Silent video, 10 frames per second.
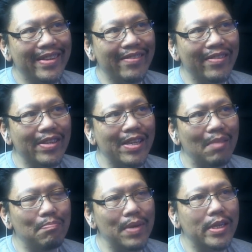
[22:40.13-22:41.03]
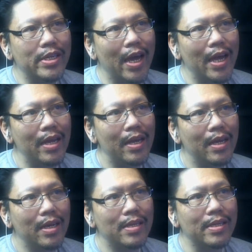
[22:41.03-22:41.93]
What's up, Big J?
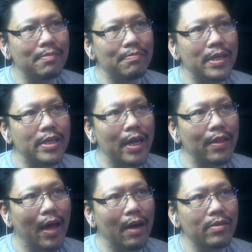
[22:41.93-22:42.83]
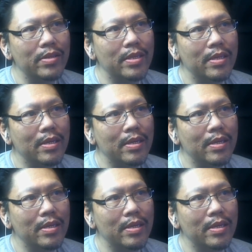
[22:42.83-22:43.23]
Seen Big J in the house.